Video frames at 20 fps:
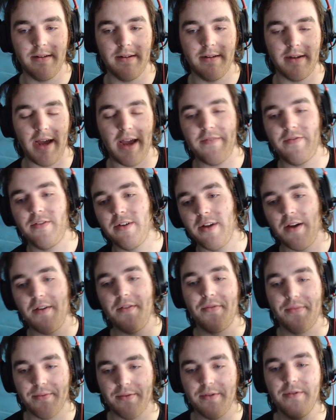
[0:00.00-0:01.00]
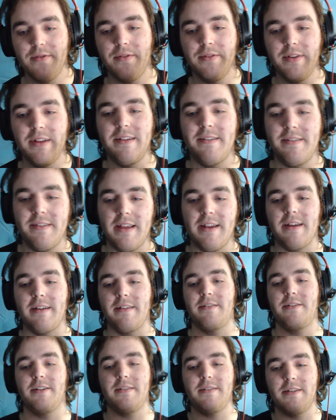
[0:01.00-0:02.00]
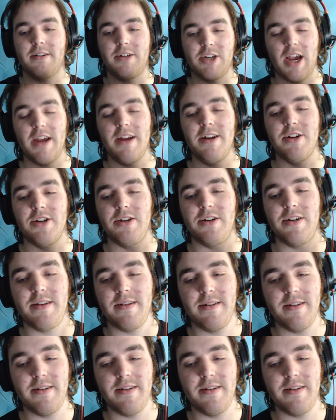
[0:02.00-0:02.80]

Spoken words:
I have to go through all these settings just to change,